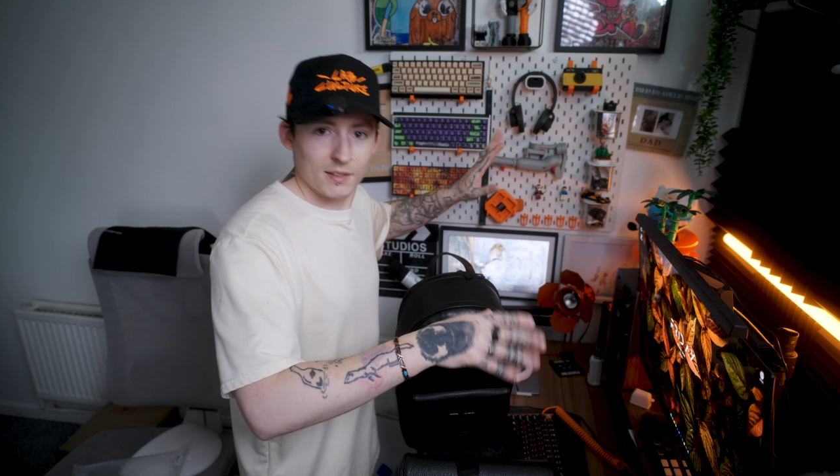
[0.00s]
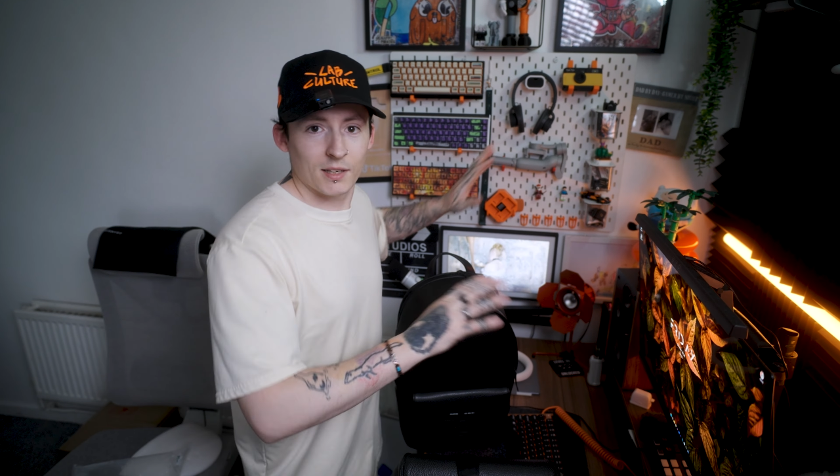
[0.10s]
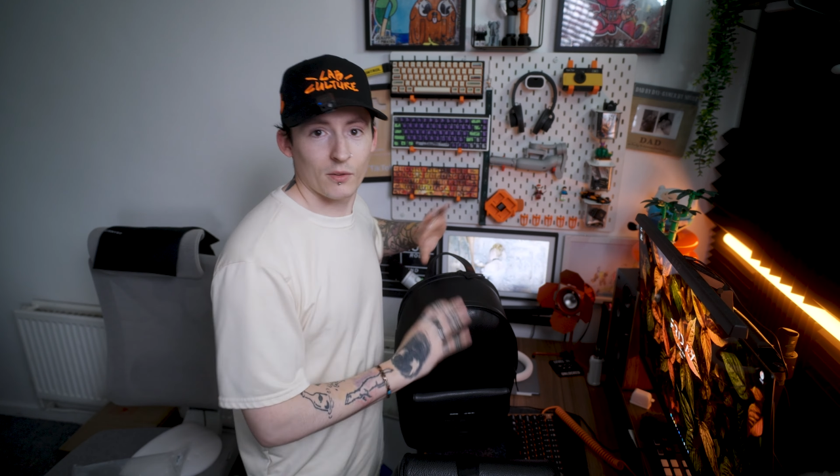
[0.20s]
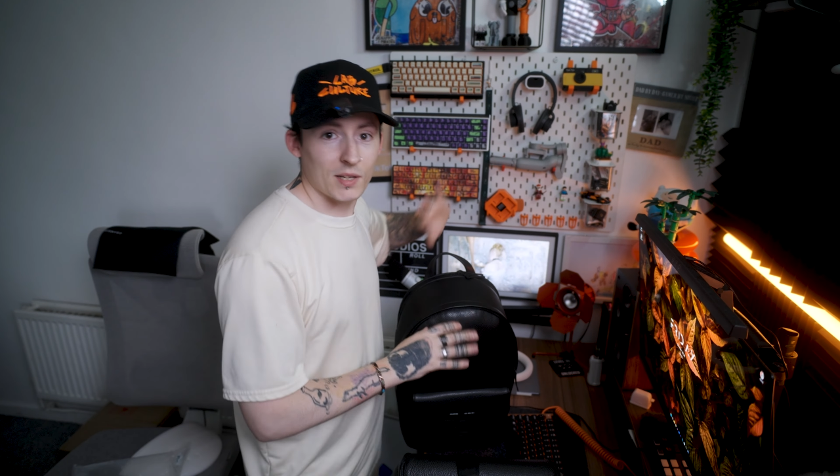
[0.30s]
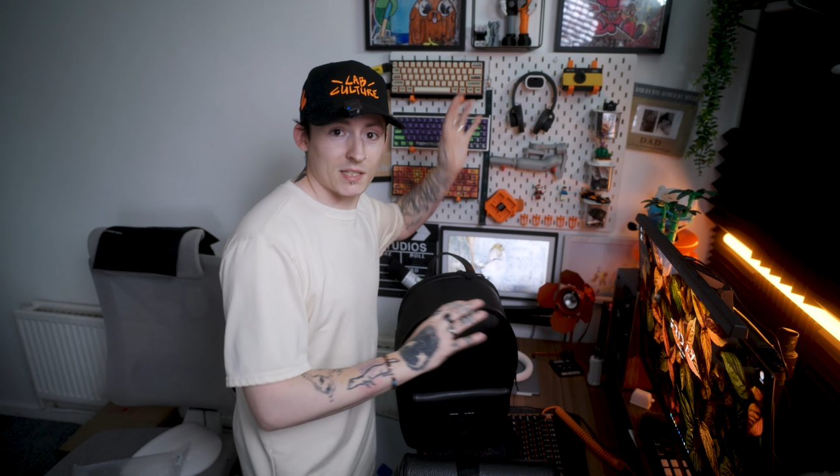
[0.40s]
you
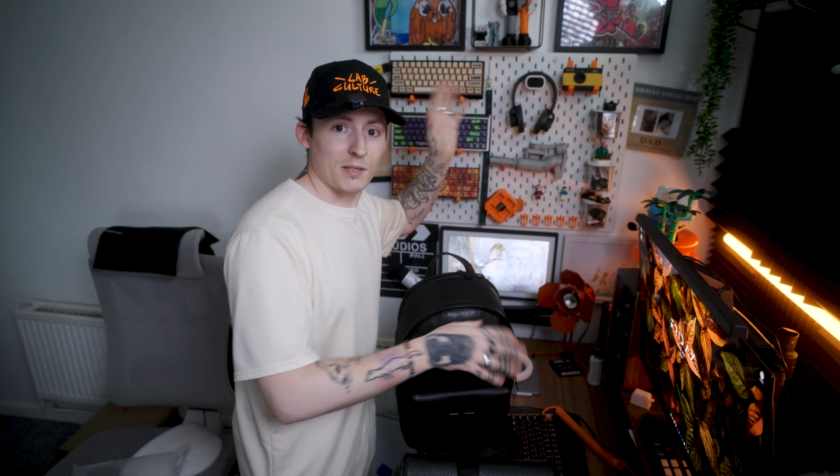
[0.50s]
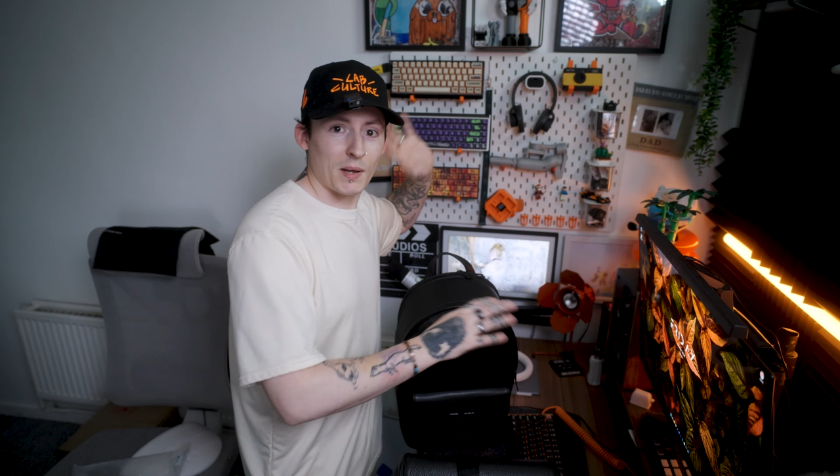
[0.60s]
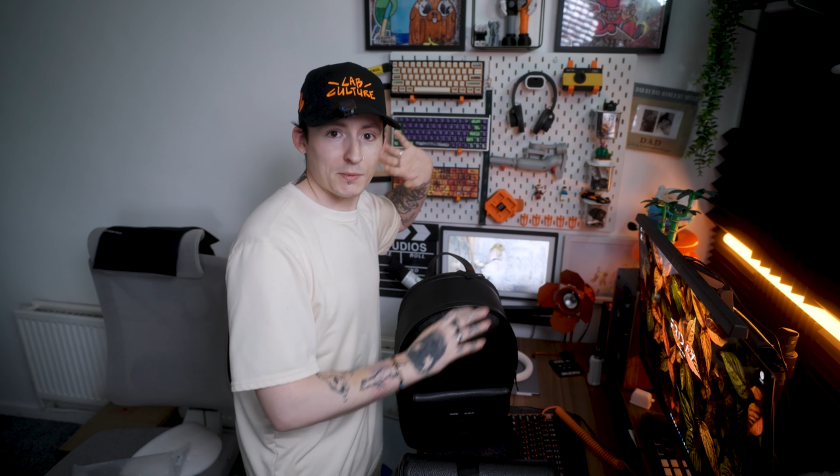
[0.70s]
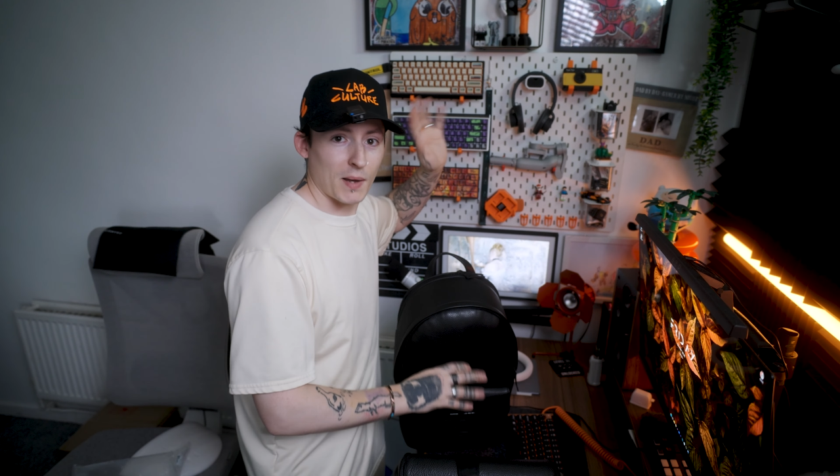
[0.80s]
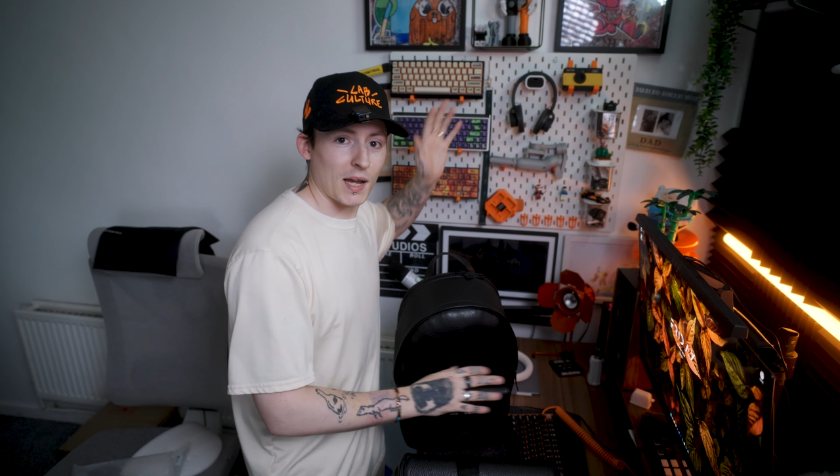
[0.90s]
know, this is the
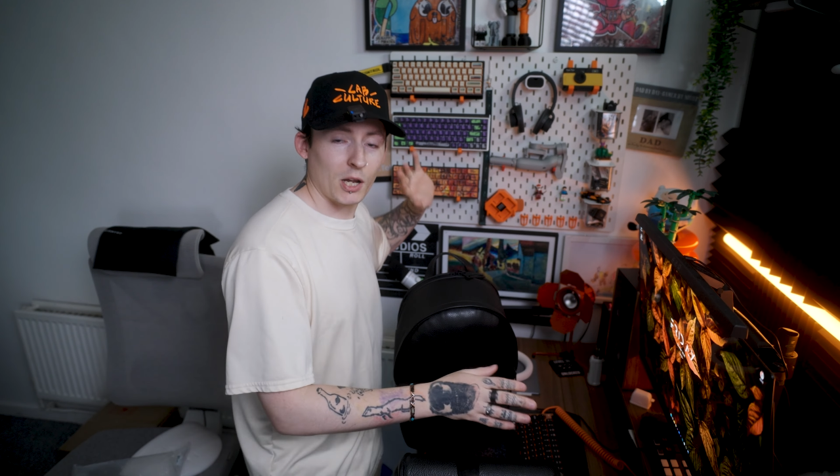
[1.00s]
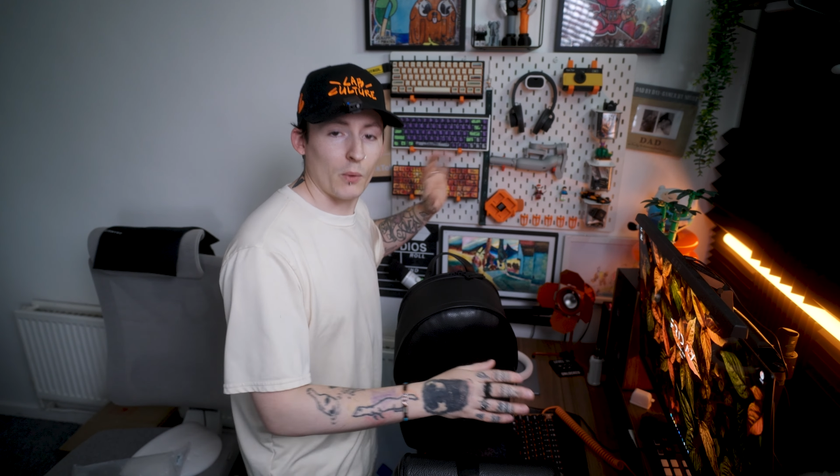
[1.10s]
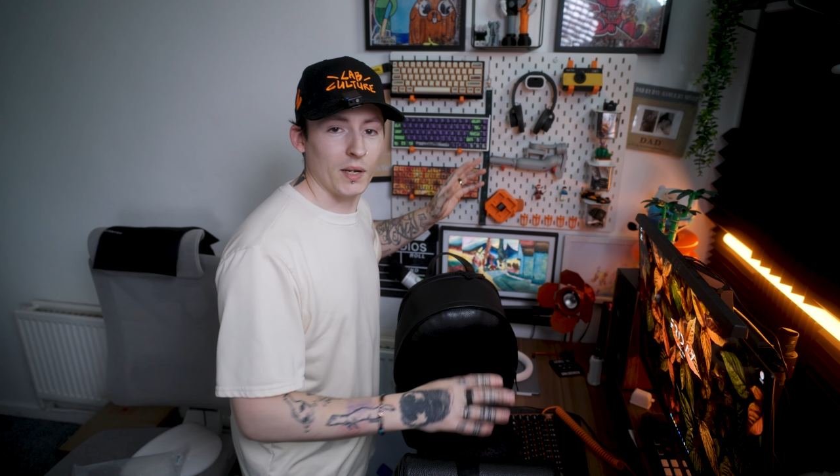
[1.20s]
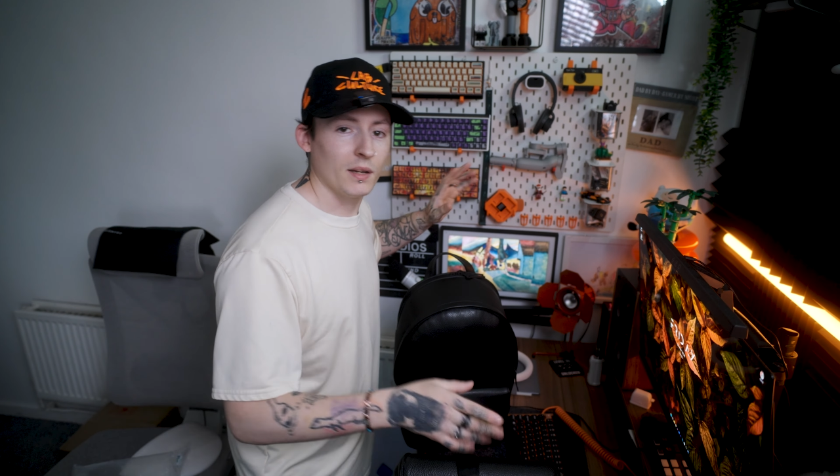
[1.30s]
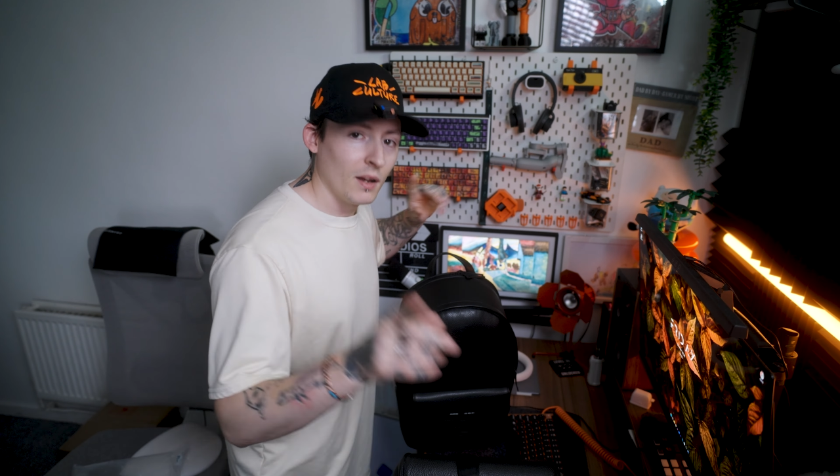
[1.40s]
best bag
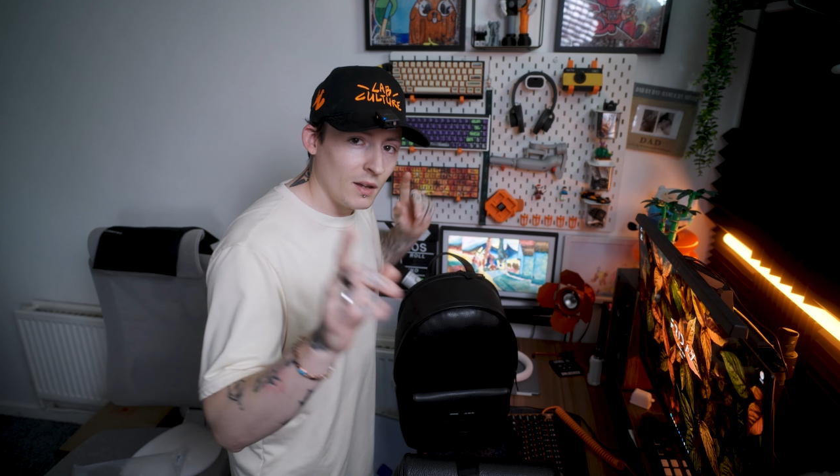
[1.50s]
going.